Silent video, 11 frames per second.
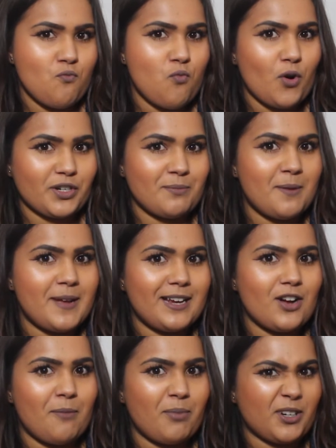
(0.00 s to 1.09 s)
washed my
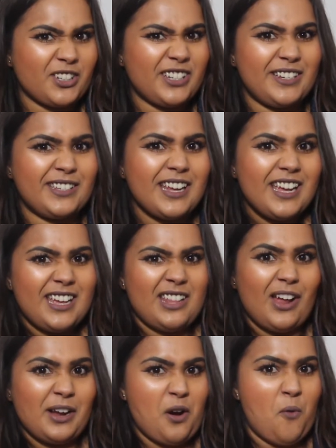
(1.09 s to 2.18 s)
makeup brushes
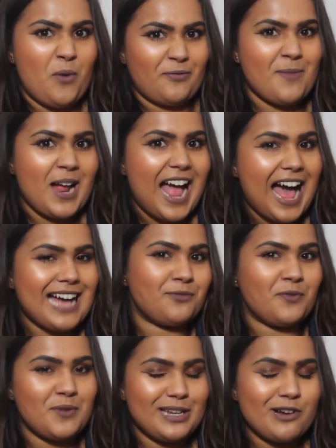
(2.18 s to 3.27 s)
like with my hand
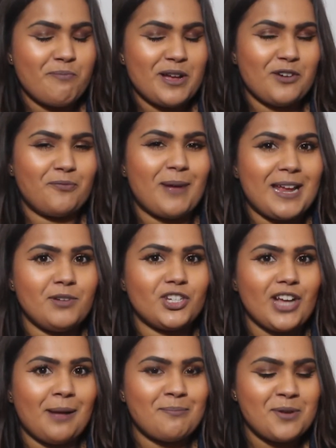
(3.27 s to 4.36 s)
with a little bit of baby
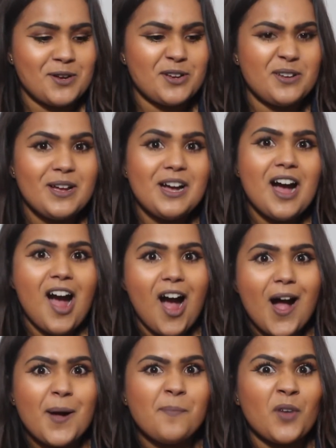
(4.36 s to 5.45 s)
shampoo.
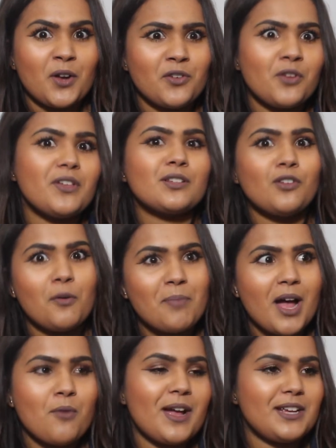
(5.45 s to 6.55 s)
I know there's a lot
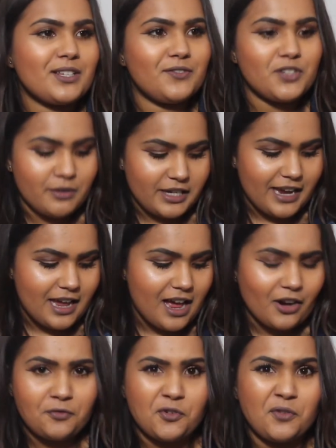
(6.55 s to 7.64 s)
better ways of doing it,
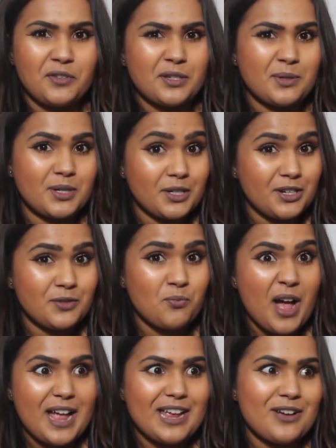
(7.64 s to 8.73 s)
and I thought this was a good
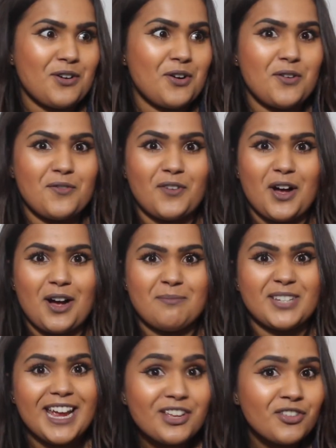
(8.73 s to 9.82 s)
way of
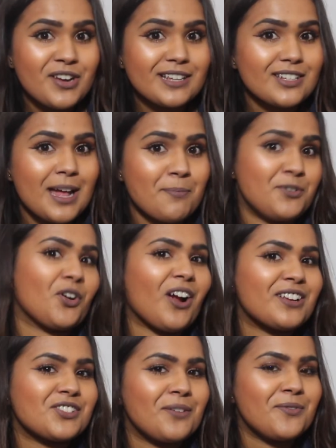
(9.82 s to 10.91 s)
taking the next step and
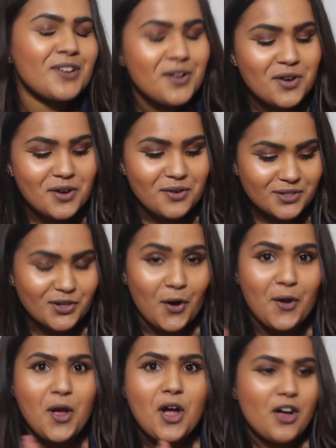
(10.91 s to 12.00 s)
trying something new.
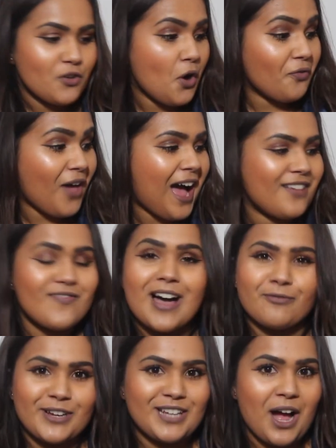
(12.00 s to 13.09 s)
So got that, and
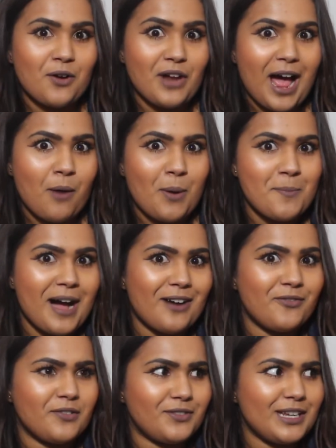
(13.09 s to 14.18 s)
that retailed at
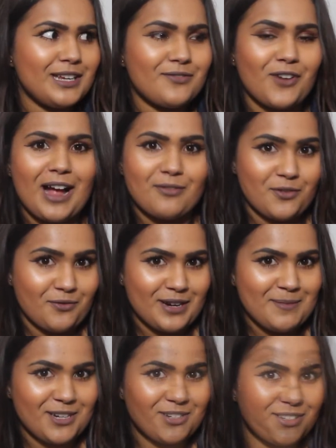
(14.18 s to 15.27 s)
£1.50, if I haven't
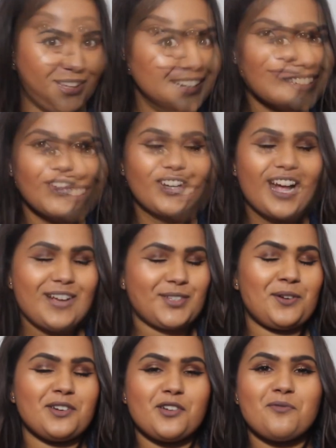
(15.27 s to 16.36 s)
already mentioned that. Okay,
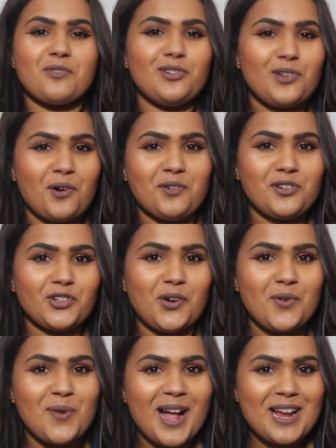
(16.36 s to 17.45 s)
so I know we're a long
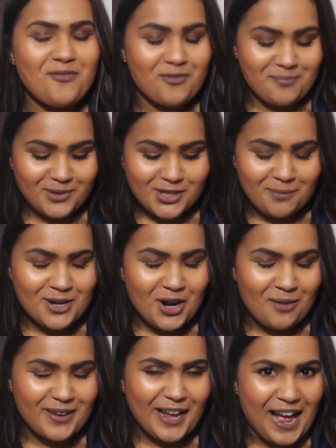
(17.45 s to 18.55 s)
shot away from summer
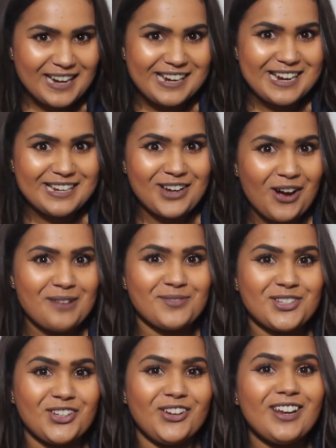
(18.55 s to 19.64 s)
coming anytime
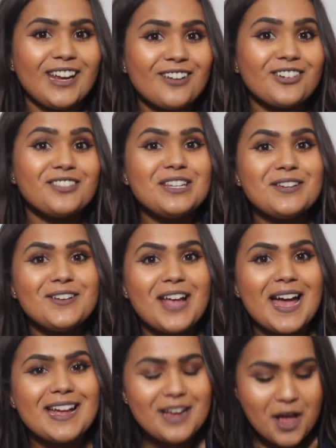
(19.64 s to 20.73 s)
soon here in the
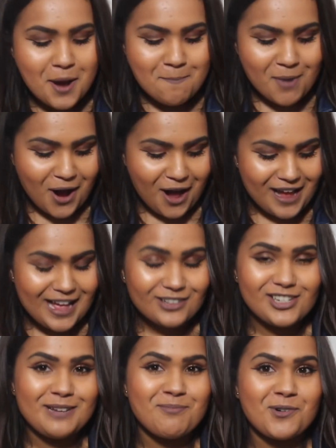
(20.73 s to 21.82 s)
UK, but I
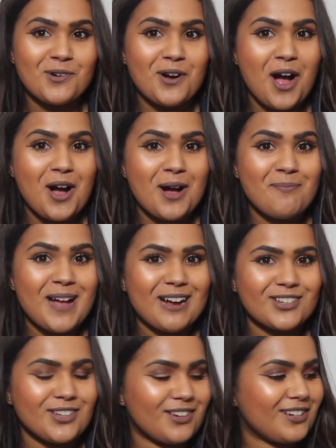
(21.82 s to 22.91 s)
actually bought a pair
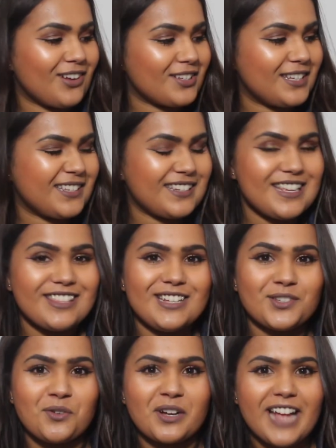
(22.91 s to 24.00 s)
of sunglasses, and they're
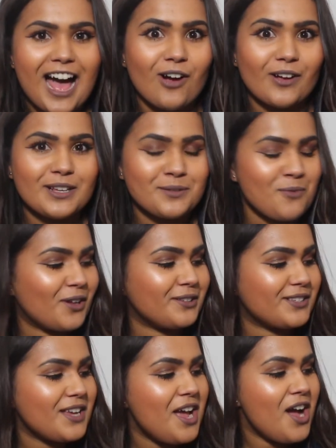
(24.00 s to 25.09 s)
these sort of cat eyes
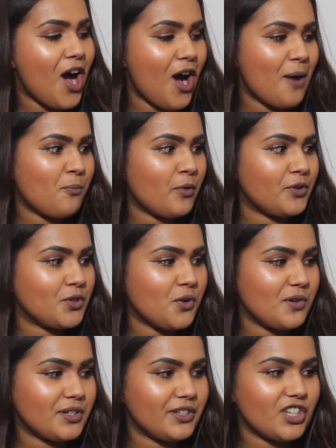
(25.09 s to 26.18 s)
ones with the
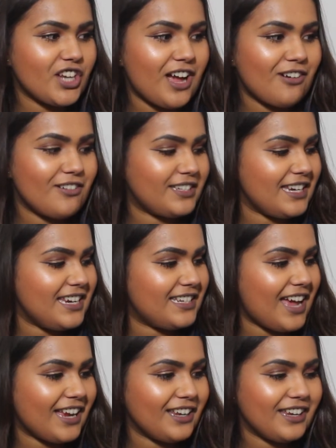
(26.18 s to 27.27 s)
tortoise shell
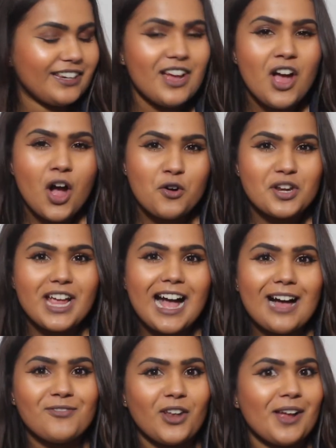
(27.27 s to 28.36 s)
detailing. I already
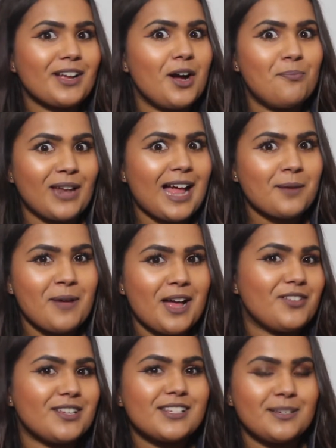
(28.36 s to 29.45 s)
have like a black
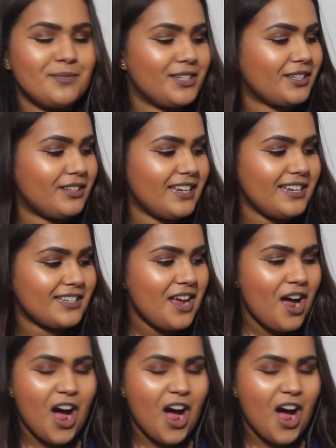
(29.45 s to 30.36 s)
pair that's similar to this.